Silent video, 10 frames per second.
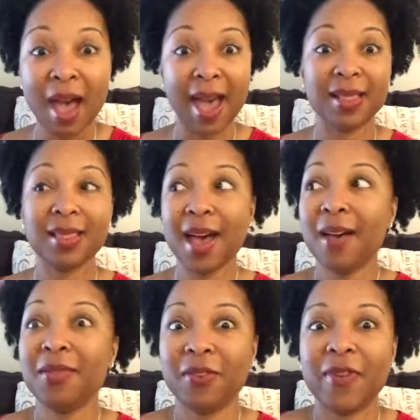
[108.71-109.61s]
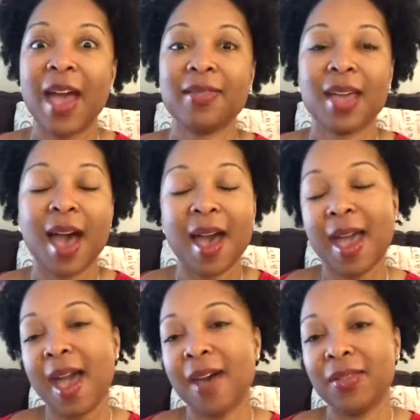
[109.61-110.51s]
I love the fact that I
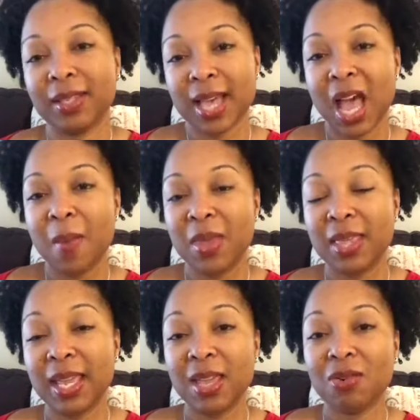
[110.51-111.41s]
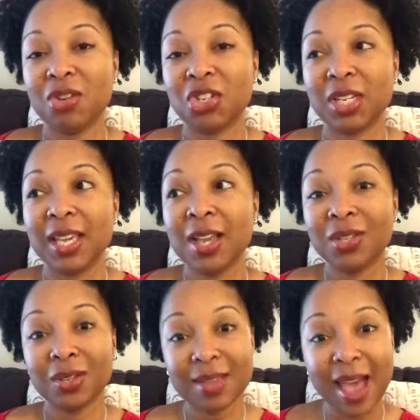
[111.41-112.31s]
have the time and the energy
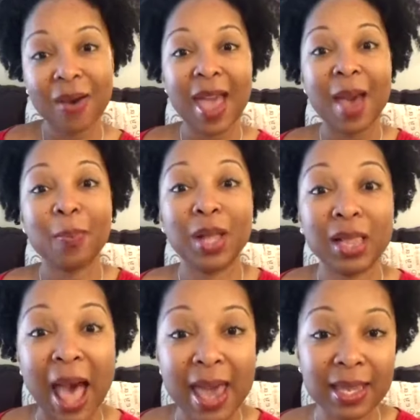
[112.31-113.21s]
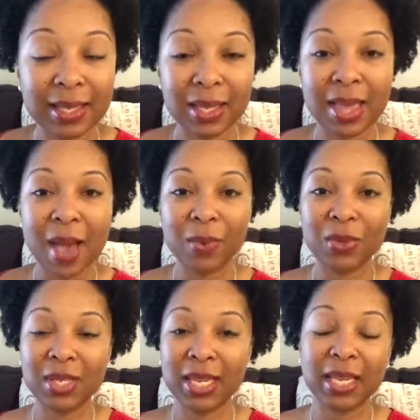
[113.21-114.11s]
to now add Pilates to that
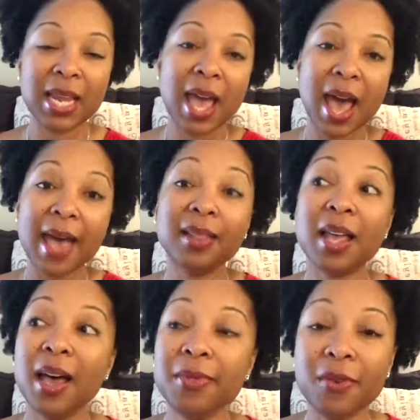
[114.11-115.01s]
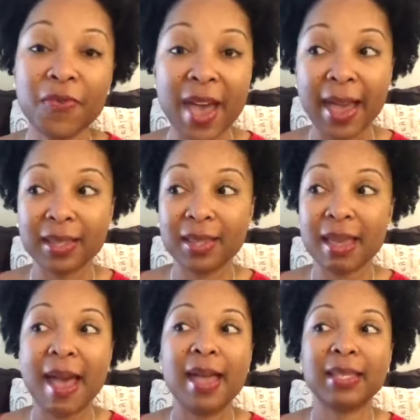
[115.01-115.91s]
routine. I love the fact
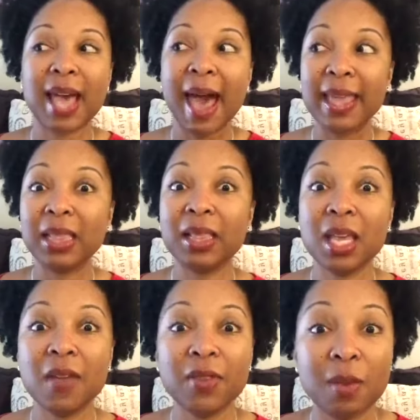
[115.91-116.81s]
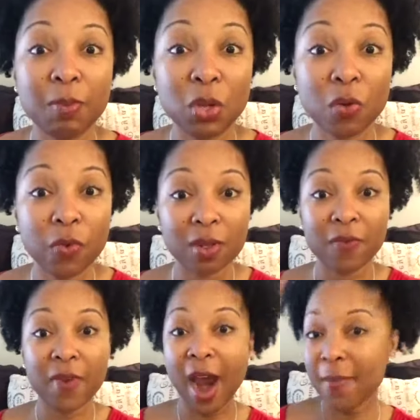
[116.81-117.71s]
that I live in a beautiful
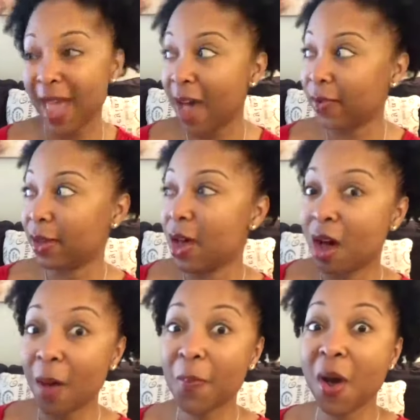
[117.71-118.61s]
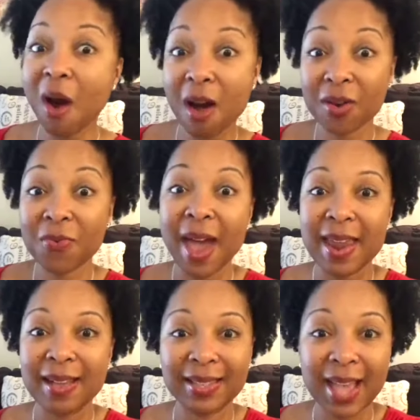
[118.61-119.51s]
environment. I have a park
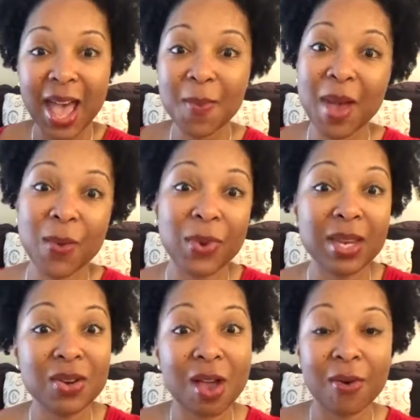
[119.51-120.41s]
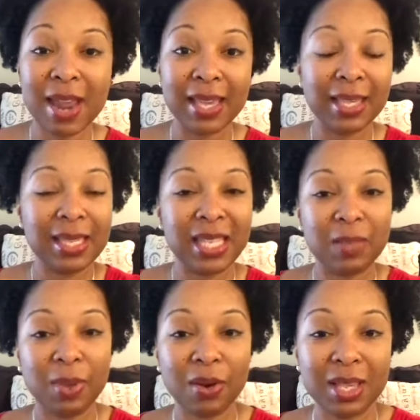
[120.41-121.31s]
right outside my window, and I get to
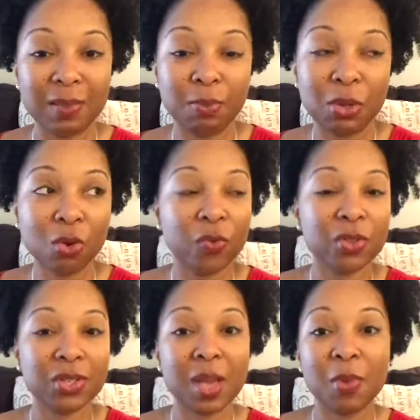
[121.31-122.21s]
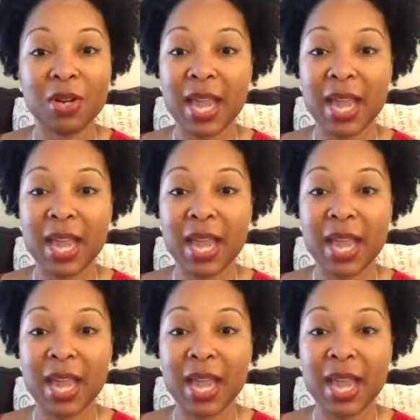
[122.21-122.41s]
experience beautiful summer